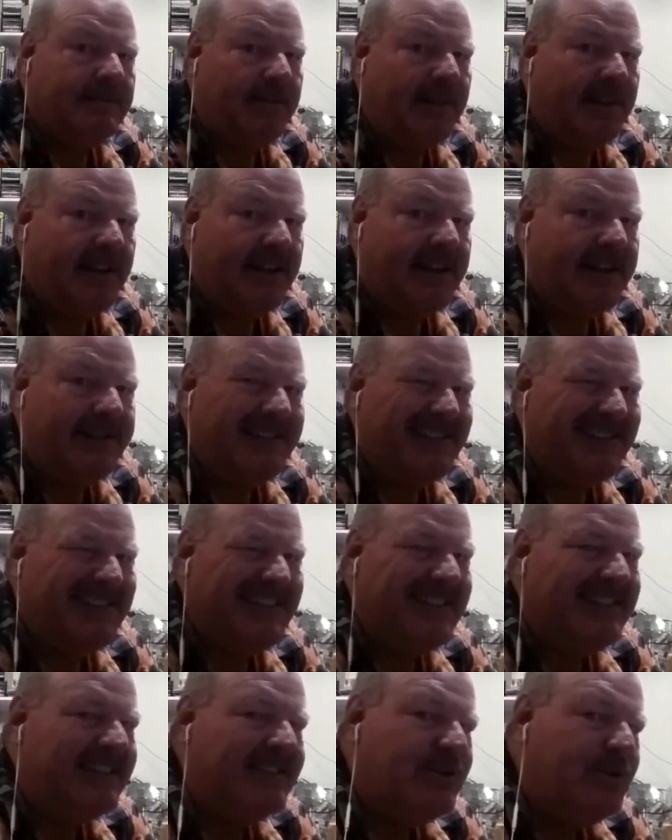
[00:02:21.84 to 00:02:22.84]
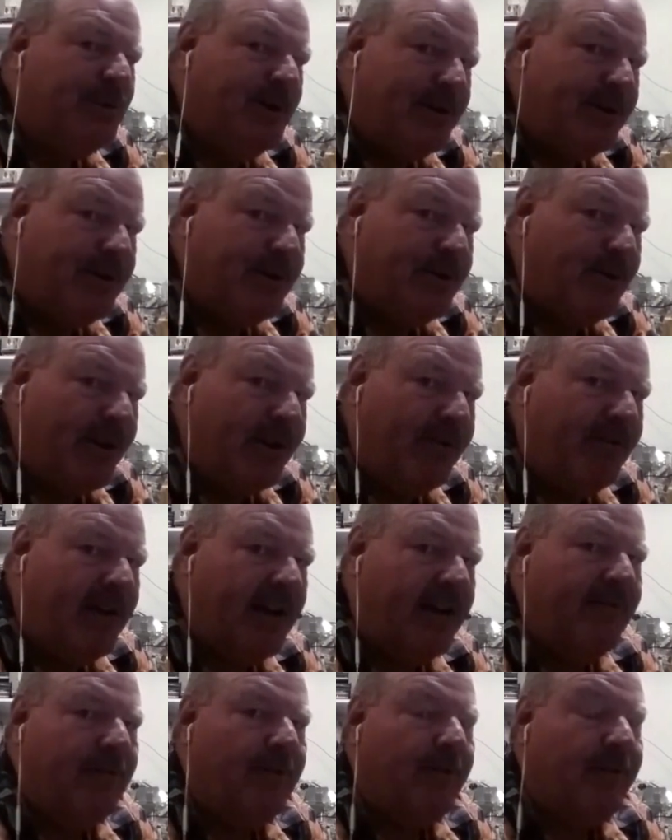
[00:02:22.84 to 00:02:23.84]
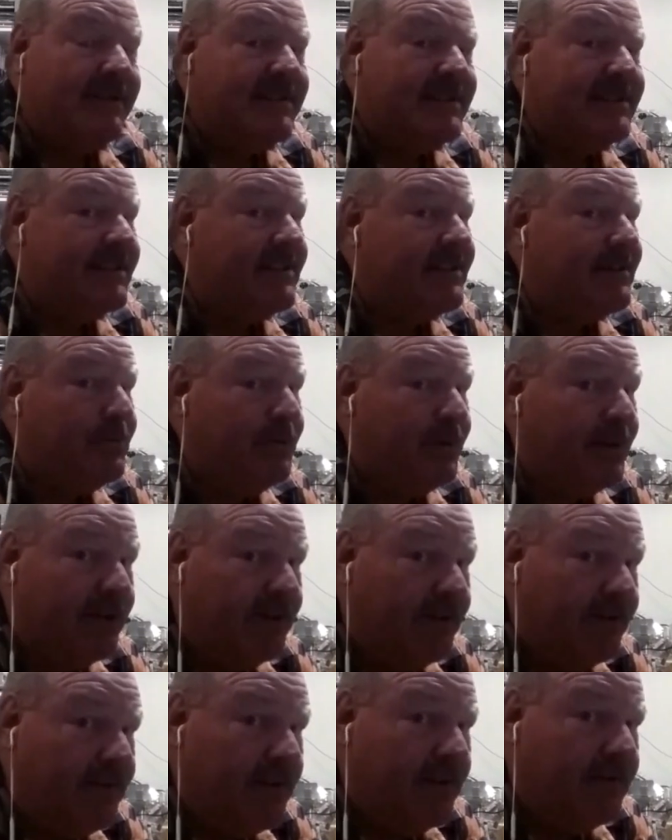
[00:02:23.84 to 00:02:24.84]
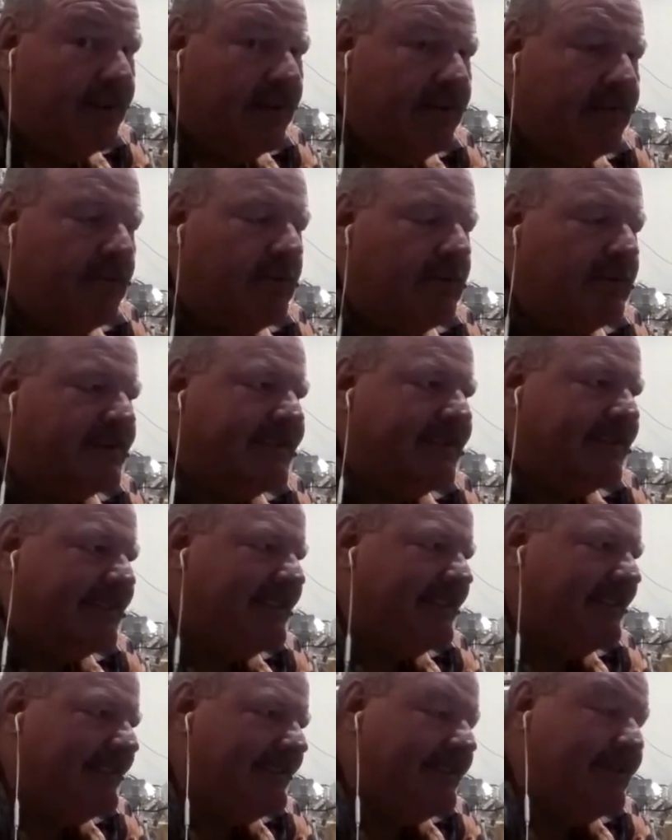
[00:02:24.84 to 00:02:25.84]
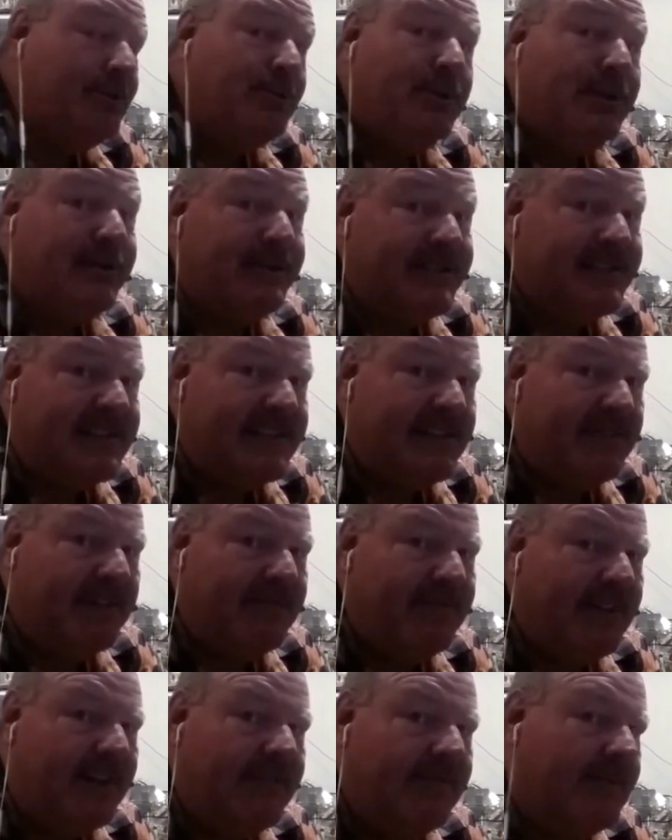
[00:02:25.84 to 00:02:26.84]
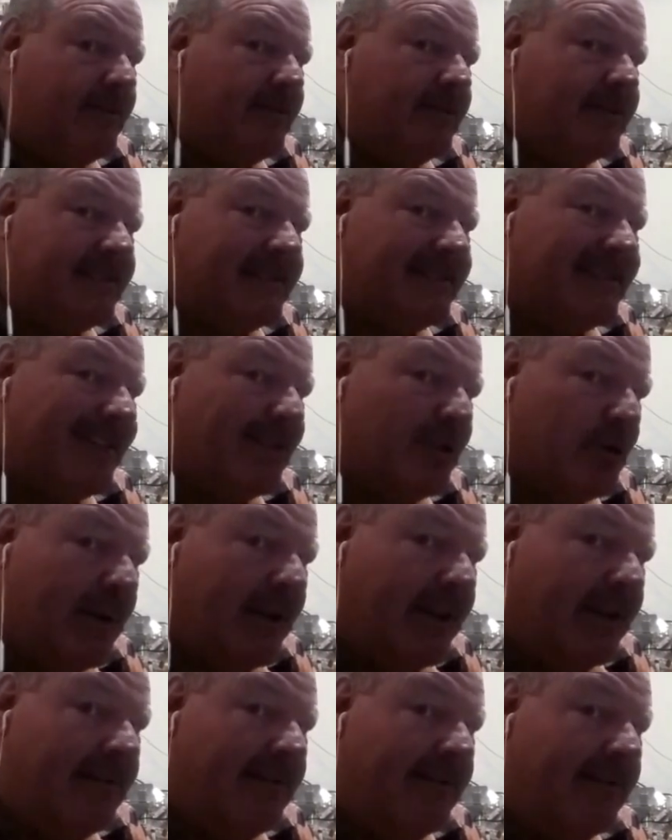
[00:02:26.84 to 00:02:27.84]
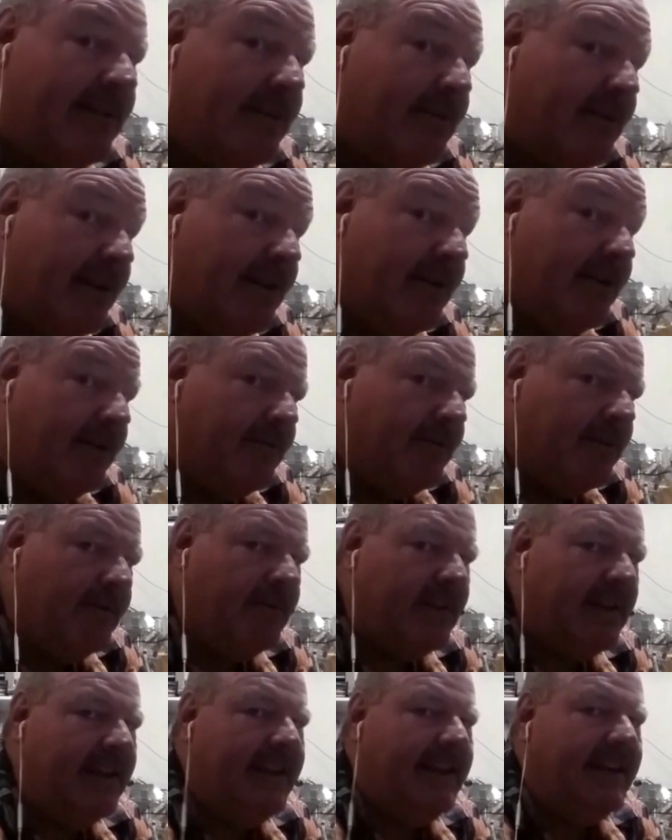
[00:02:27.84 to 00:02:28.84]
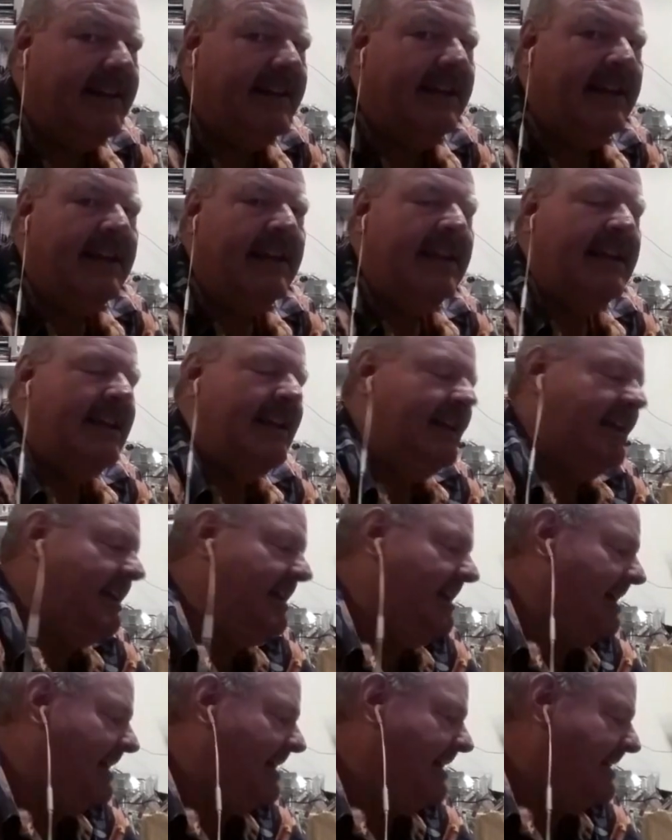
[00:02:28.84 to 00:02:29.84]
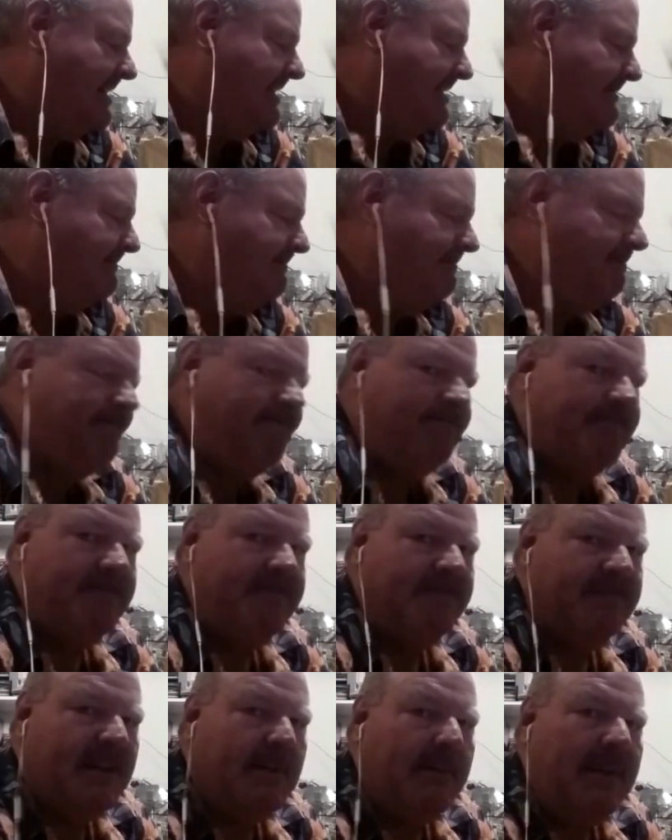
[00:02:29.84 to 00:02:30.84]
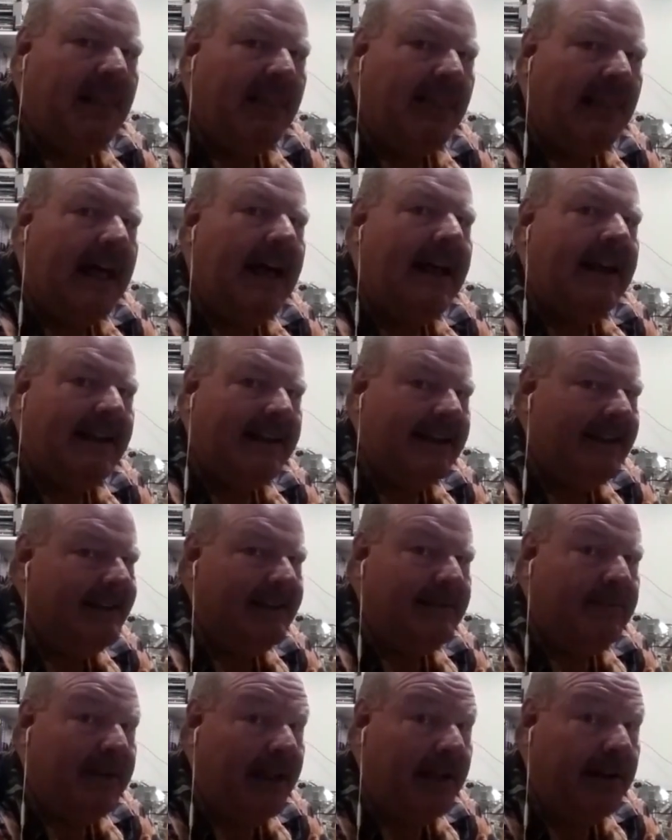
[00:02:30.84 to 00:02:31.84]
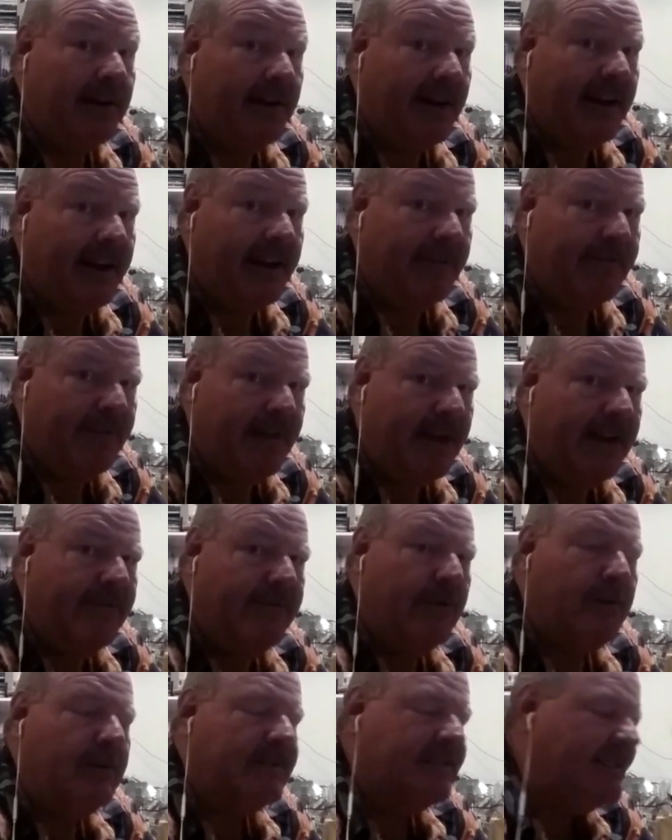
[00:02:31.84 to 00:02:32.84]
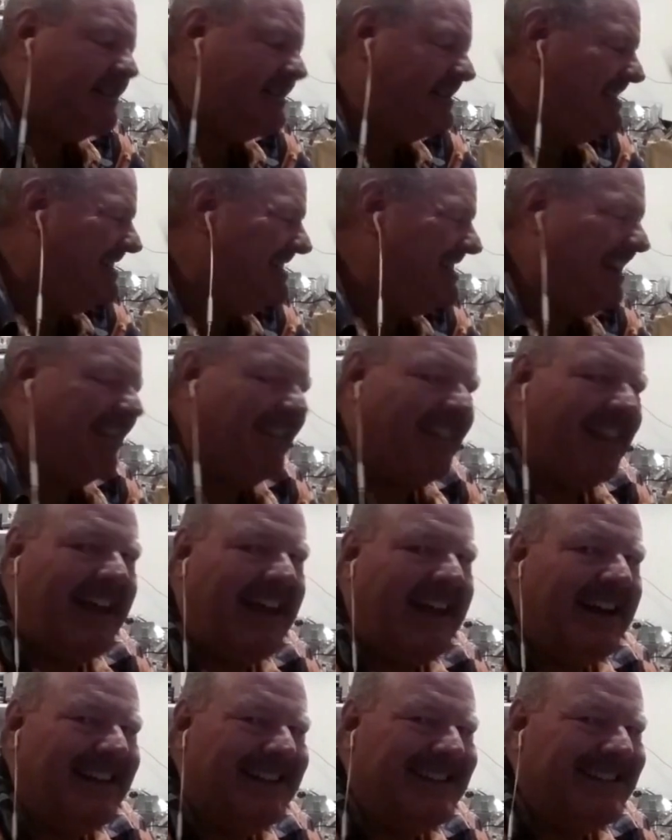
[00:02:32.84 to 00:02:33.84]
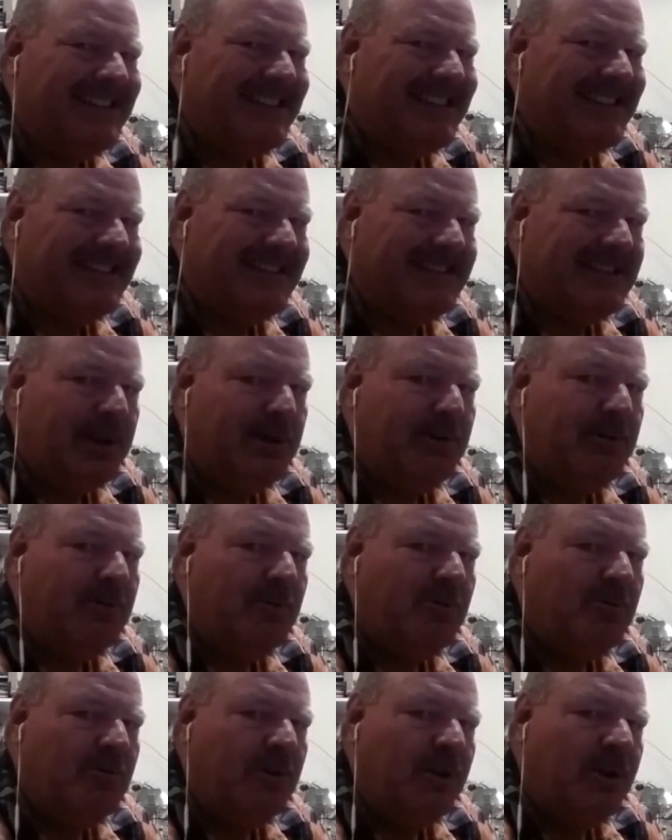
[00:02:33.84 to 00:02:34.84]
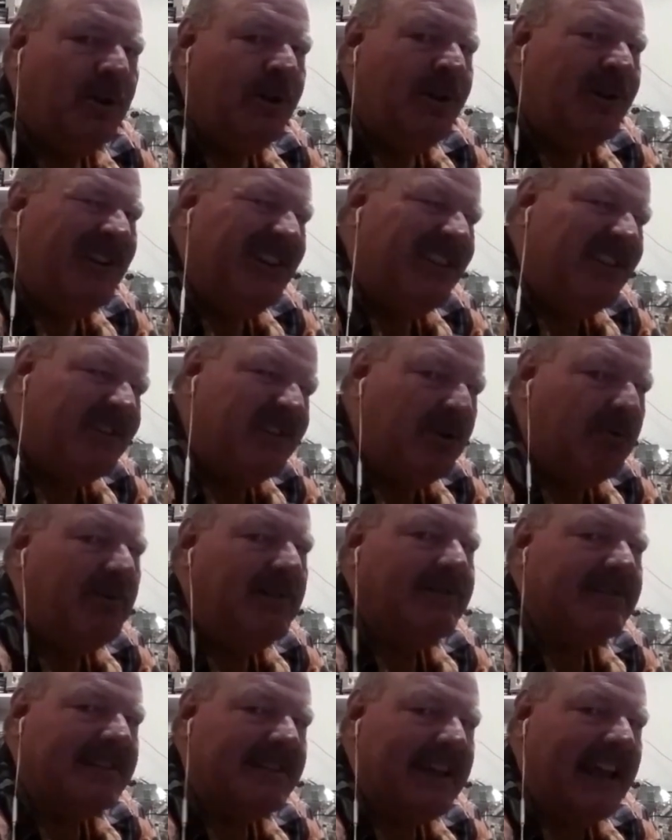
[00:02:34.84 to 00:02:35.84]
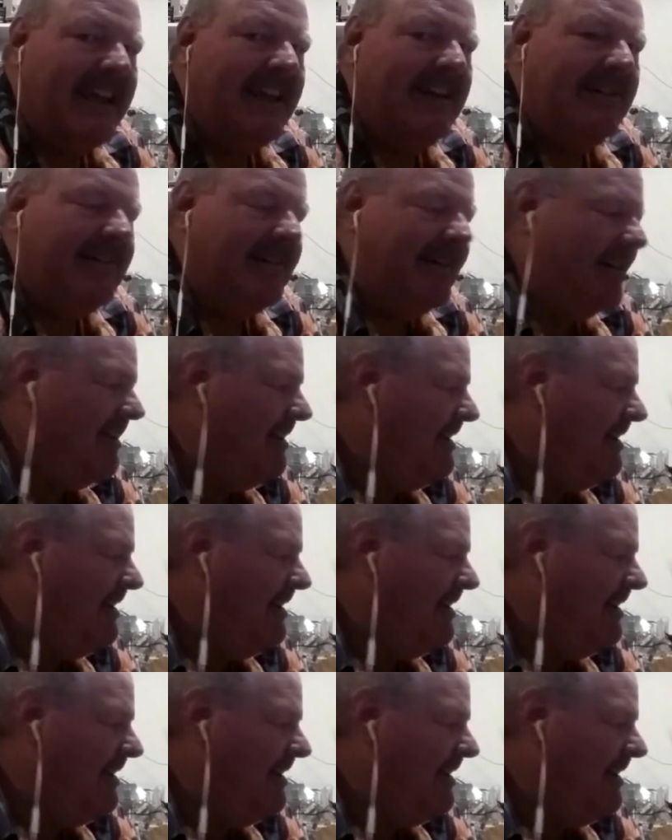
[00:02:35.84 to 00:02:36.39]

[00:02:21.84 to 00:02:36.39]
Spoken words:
supply, is it 225 volts? Is it 250 volts? Is it 275 volts? Is it 300, 315? It could be a lot of, it could be 195 volts. There's just a lot of, there's no real standard.